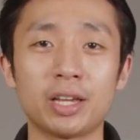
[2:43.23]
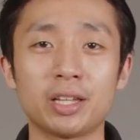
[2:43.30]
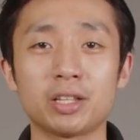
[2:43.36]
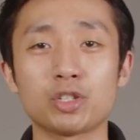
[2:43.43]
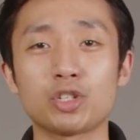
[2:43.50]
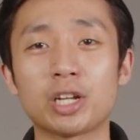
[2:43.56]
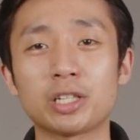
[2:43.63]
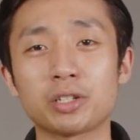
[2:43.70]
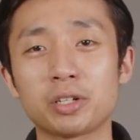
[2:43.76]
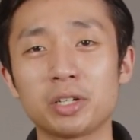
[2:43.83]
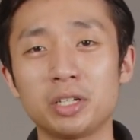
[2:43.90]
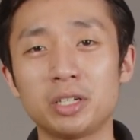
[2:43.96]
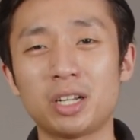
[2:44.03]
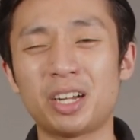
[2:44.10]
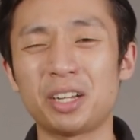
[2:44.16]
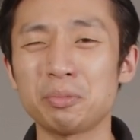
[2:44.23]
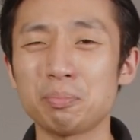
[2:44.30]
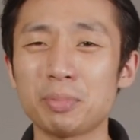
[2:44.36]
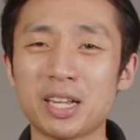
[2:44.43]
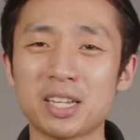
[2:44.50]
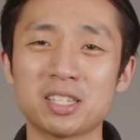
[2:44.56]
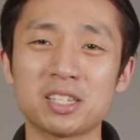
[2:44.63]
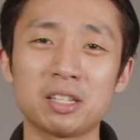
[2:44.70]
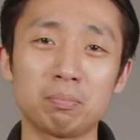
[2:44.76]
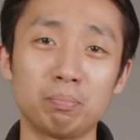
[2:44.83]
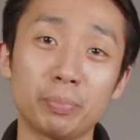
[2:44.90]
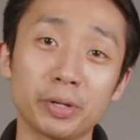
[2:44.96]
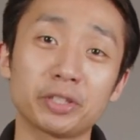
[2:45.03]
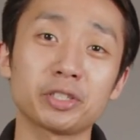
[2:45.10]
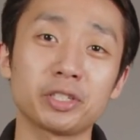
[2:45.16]
and general
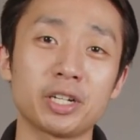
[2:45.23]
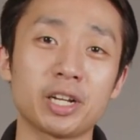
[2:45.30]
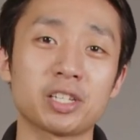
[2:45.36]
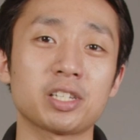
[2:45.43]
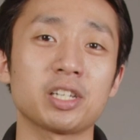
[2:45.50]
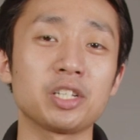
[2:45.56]
unpleasant bitterness